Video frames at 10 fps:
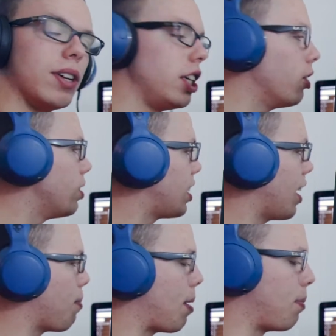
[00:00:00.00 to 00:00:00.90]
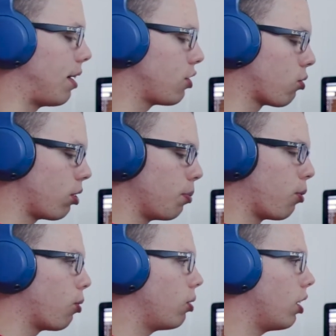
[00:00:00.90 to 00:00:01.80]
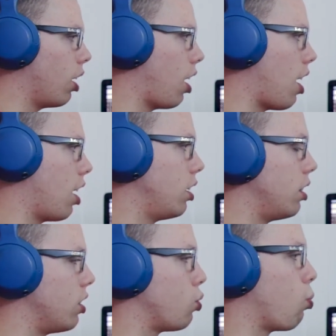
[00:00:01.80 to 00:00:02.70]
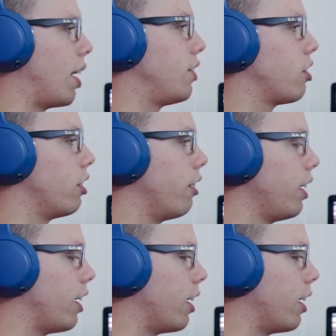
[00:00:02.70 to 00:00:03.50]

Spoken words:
video is I have my main storyboard on this widescreen right